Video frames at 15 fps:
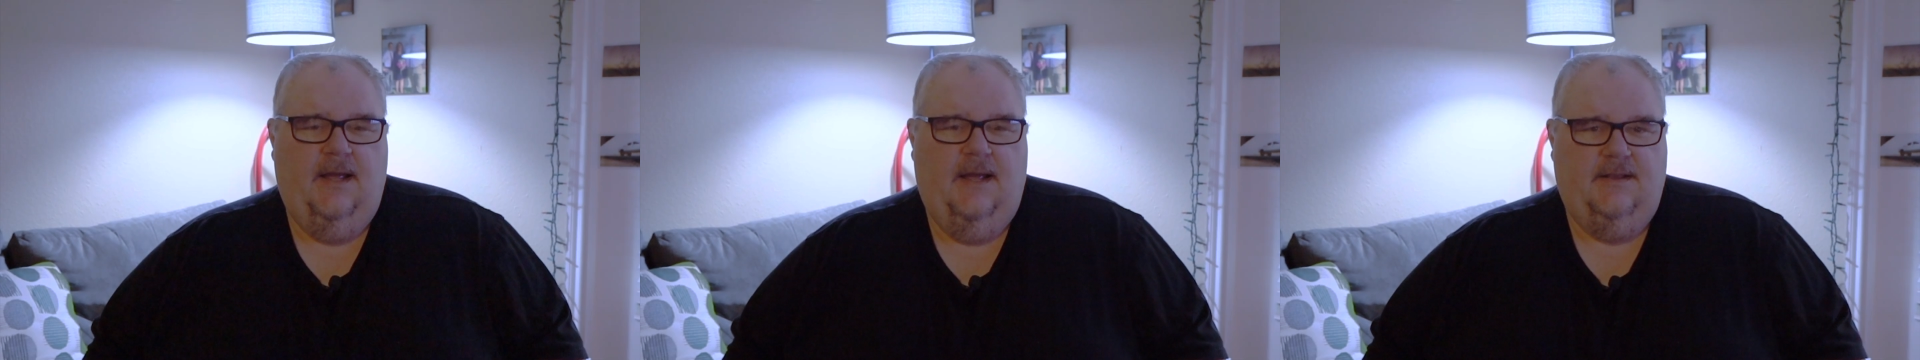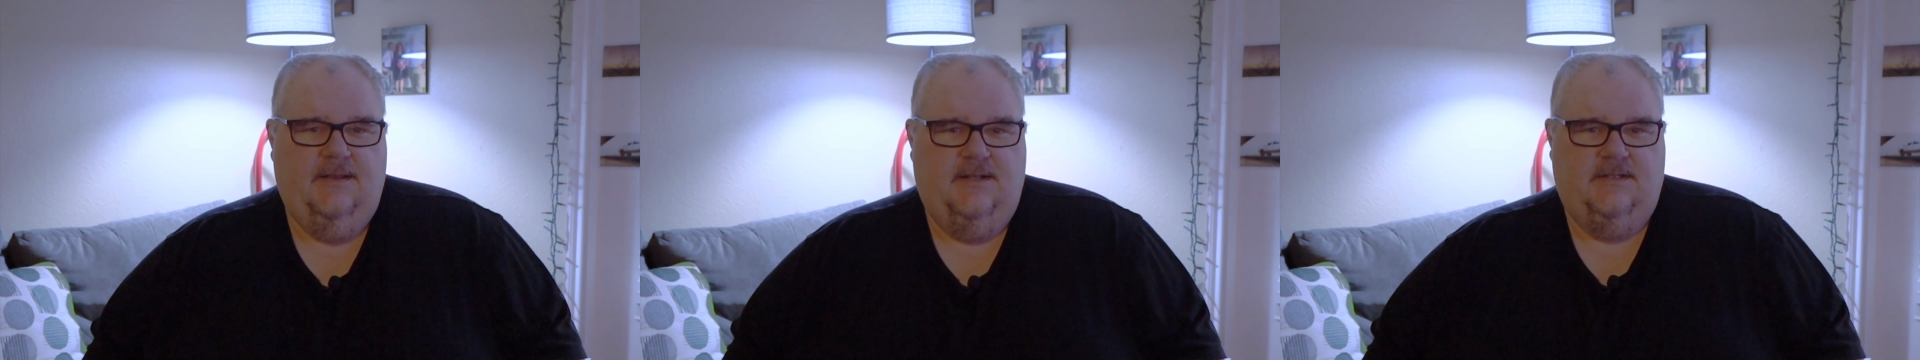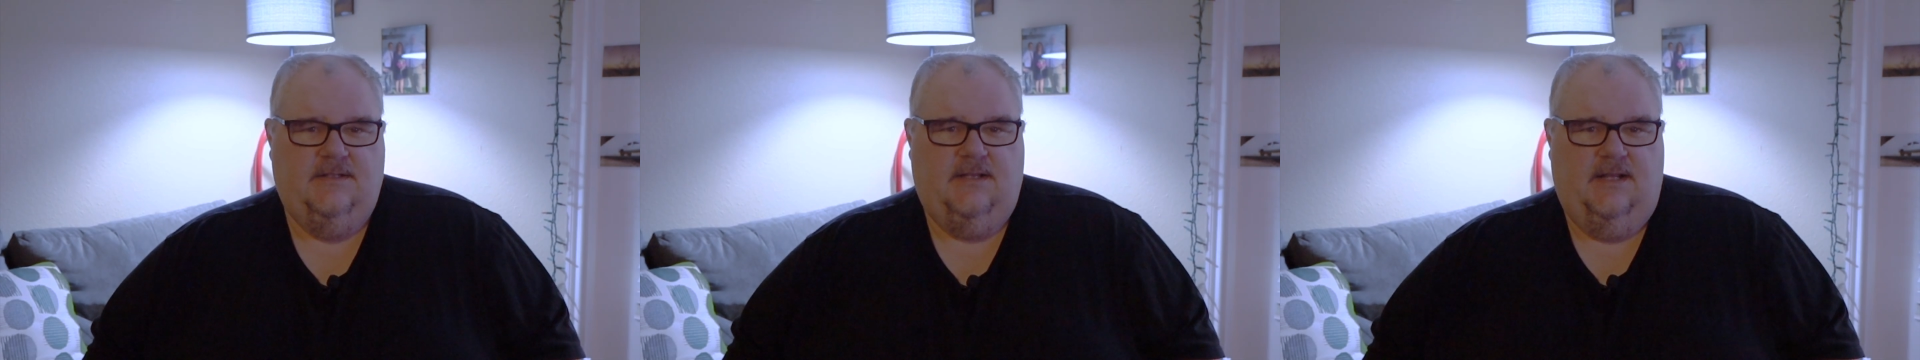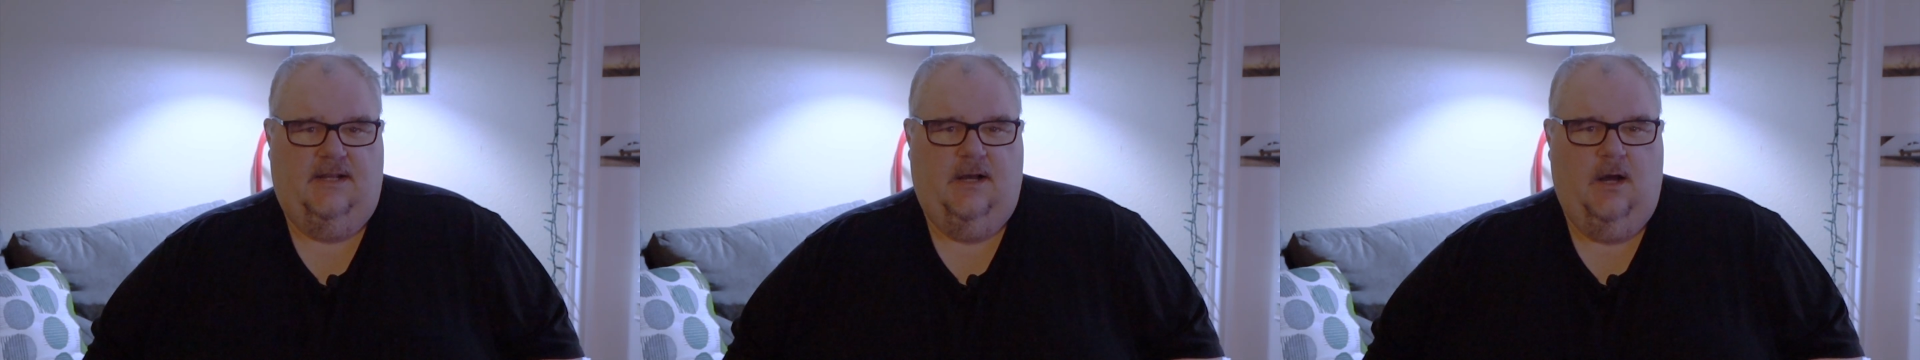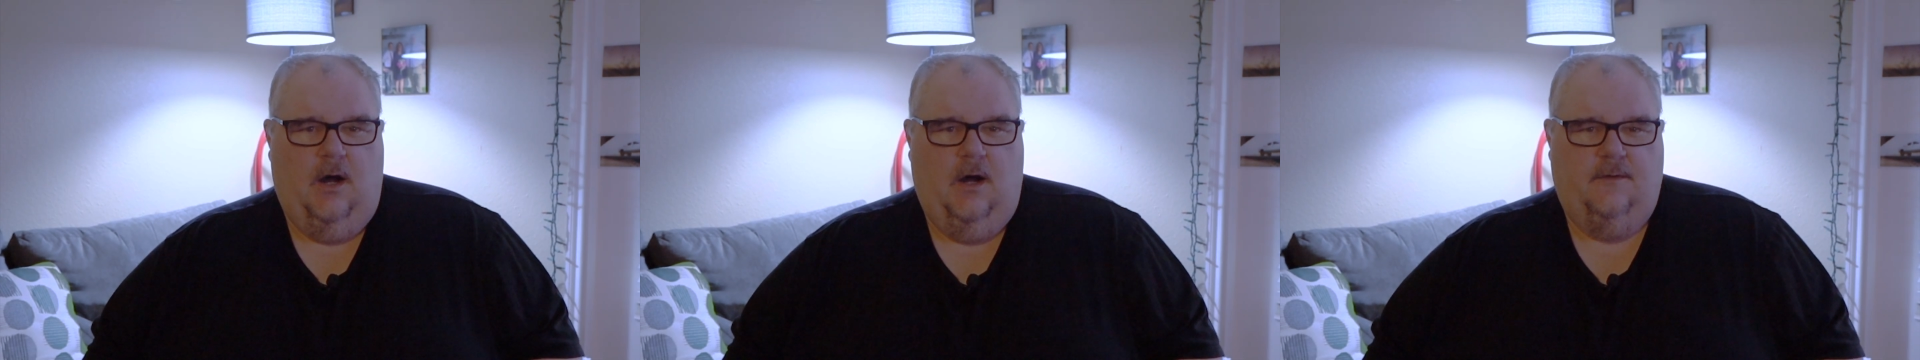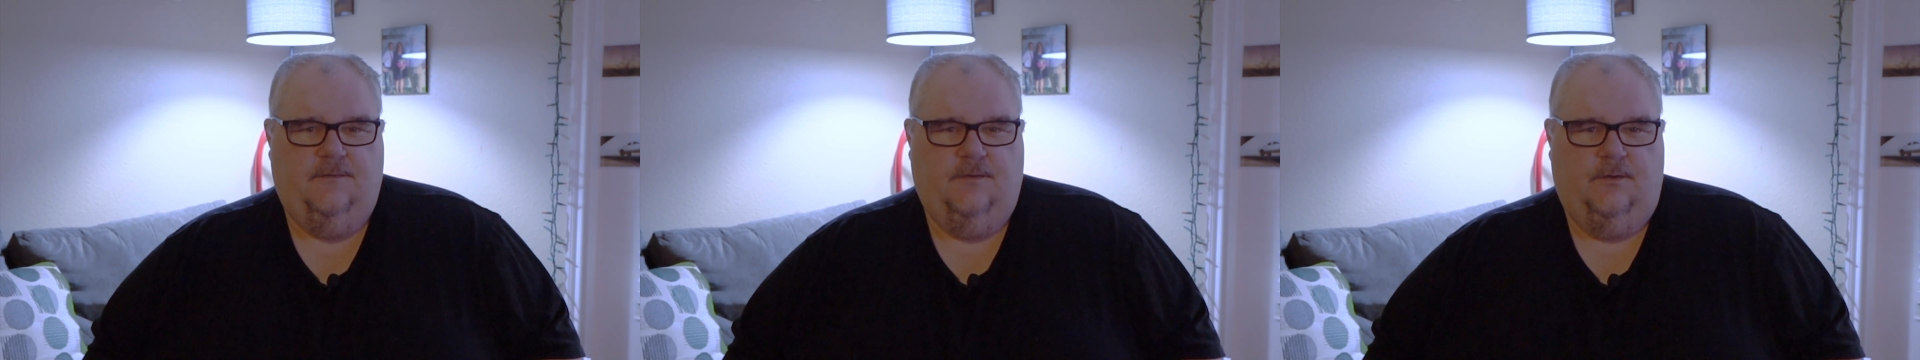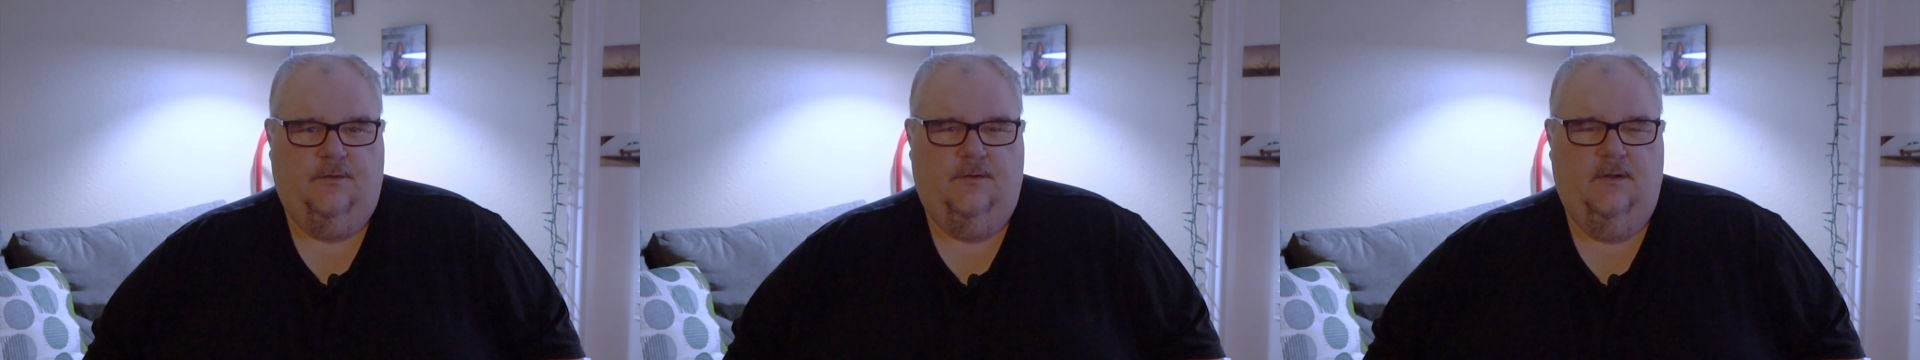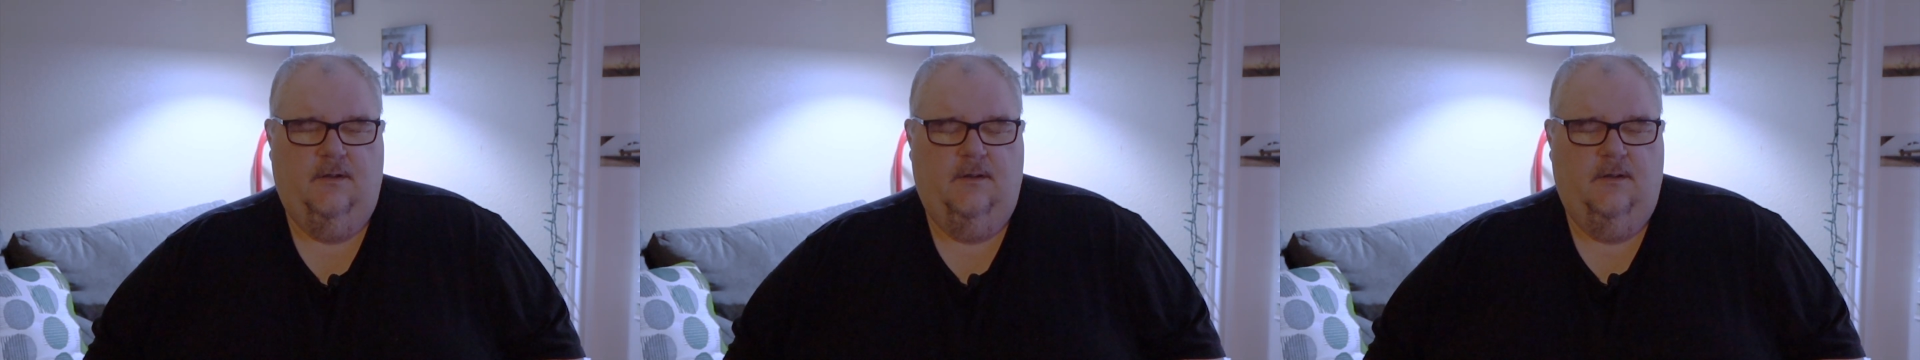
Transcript: had this thing offered